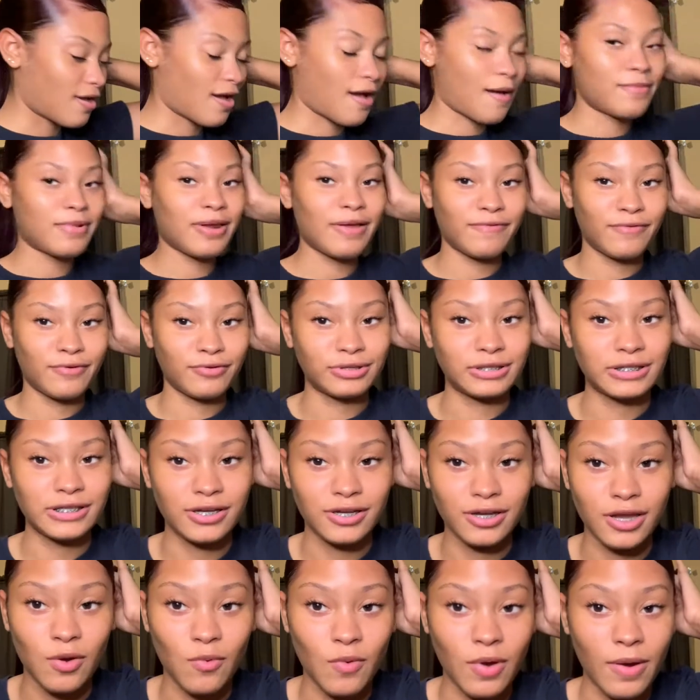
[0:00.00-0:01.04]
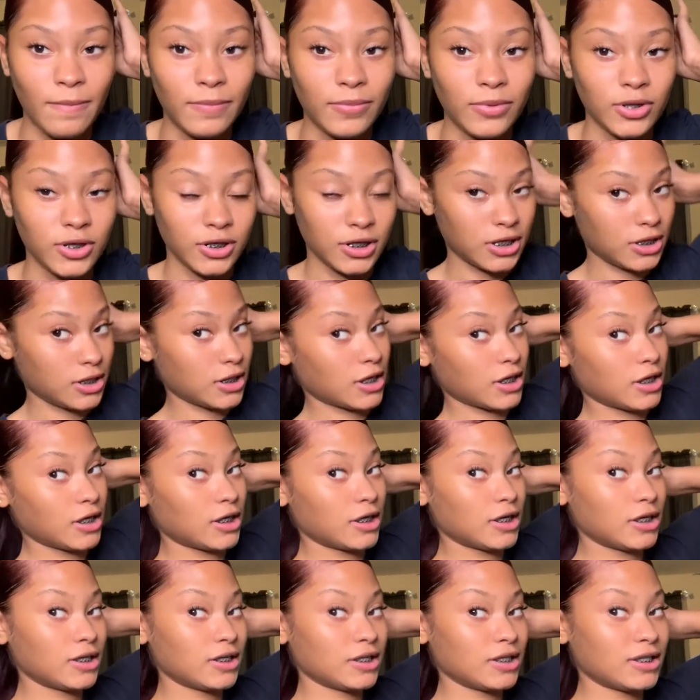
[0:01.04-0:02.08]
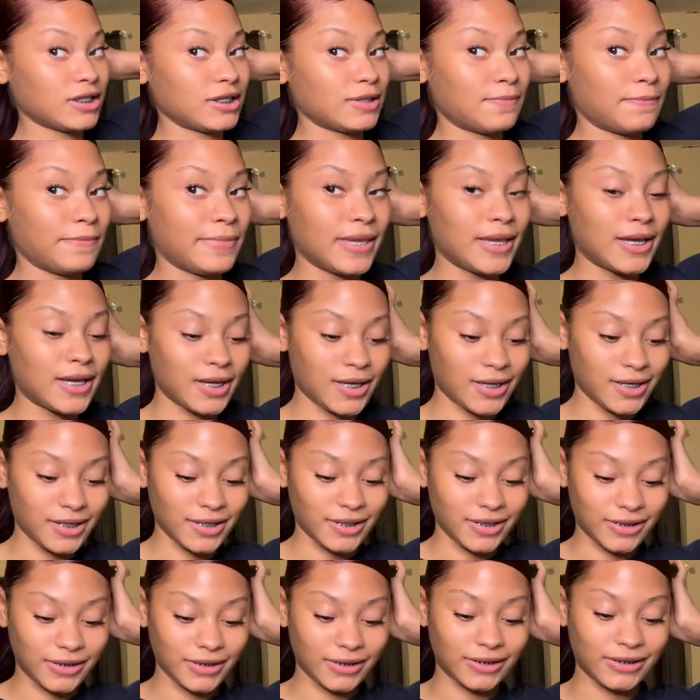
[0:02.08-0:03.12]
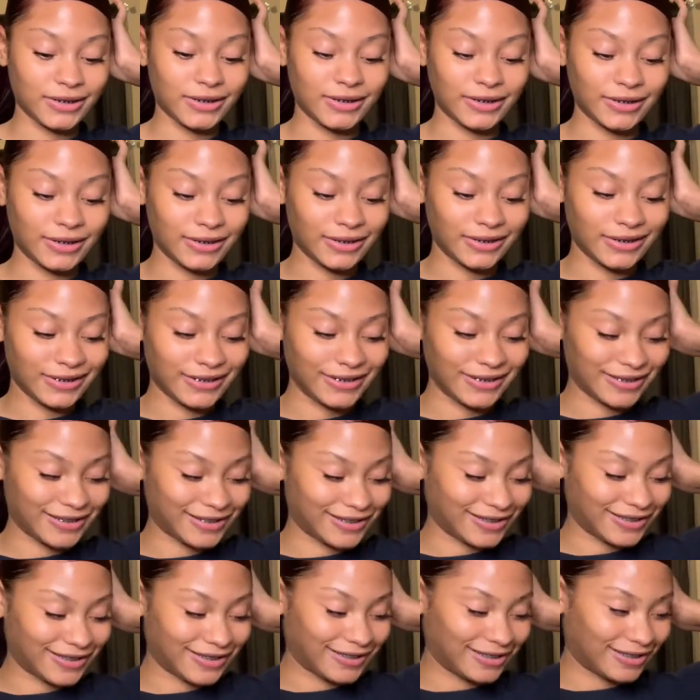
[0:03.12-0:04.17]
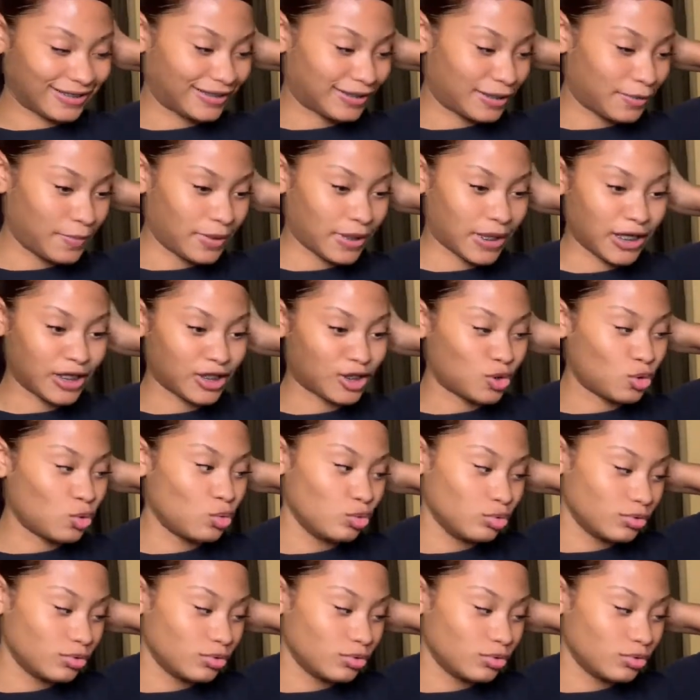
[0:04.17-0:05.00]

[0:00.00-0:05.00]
I'm not gonna tell y'all why I'm looking like this because give me like 2